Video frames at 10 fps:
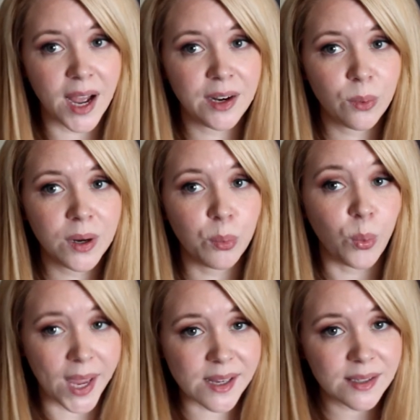I don't want to
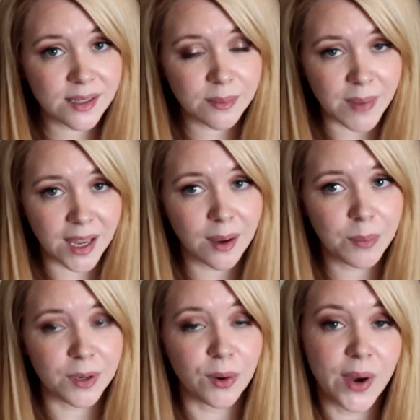waste
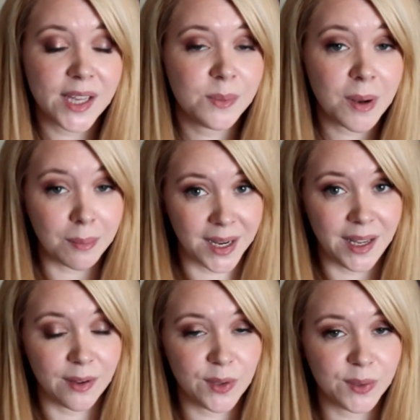makeup. You know, I spent
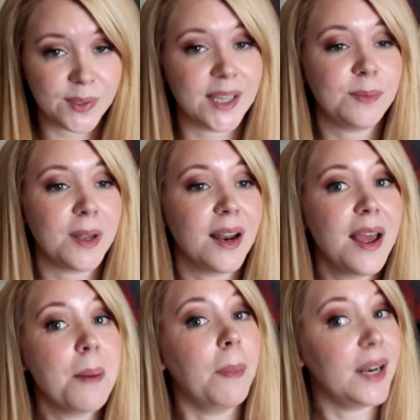money on those. I spent
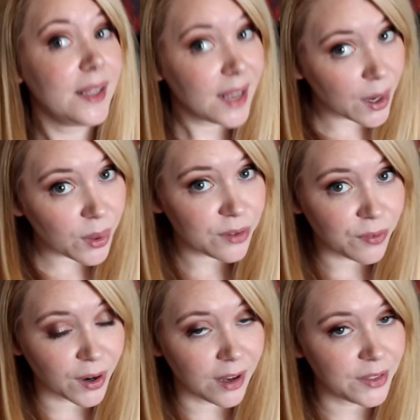money that I worked
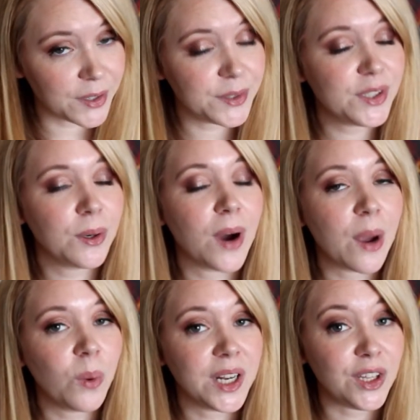for on those. So I
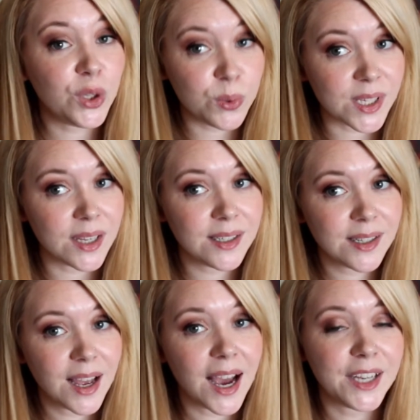want to use it.
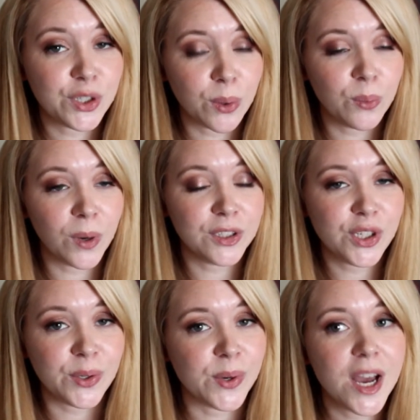I don't want
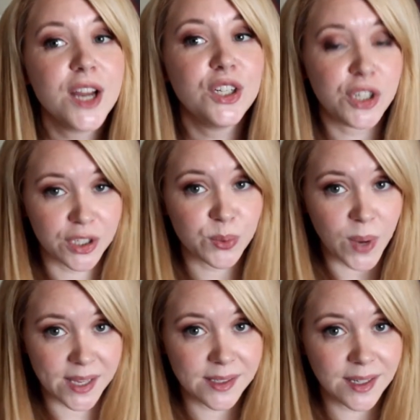to just
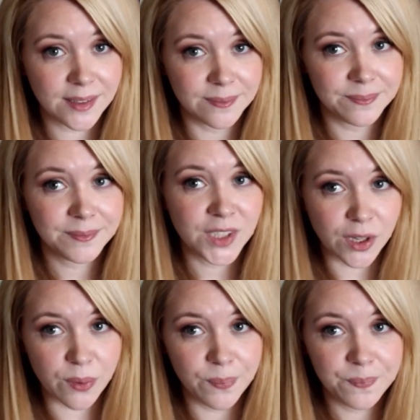waste it.
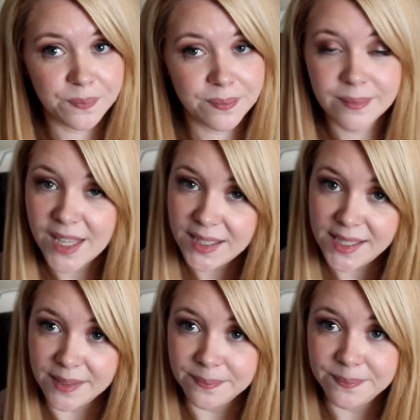So that's
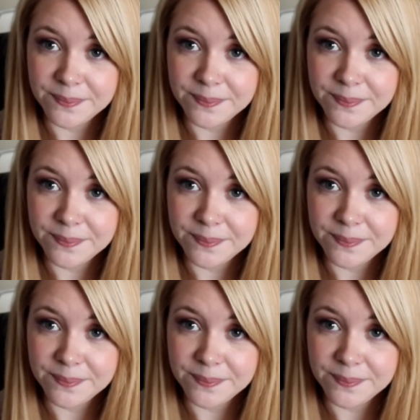it.